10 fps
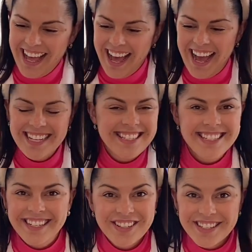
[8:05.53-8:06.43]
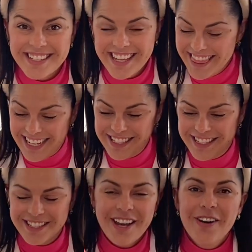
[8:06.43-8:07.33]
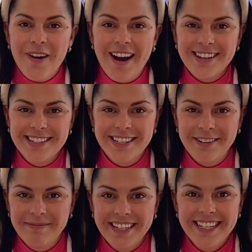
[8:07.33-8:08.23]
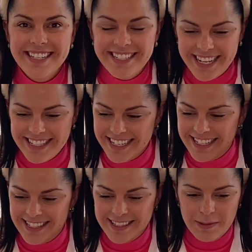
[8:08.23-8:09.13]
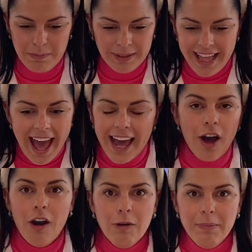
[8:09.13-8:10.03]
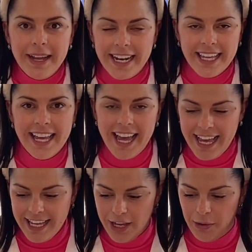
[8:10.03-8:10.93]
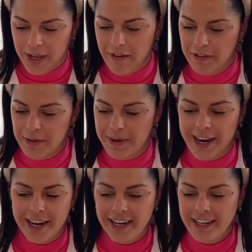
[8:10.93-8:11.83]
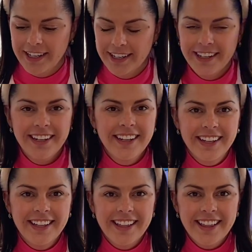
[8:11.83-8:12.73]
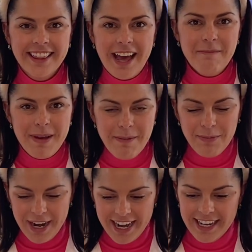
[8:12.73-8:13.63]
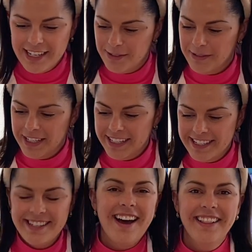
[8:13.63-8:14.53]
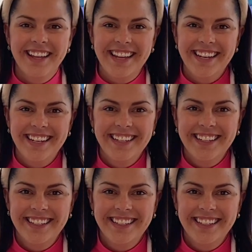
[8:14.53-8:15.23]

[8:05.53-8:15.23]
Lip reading: I still just think that's so awesome that it doesn't splat open and get egg yolk everywhere. That membrane is really solid.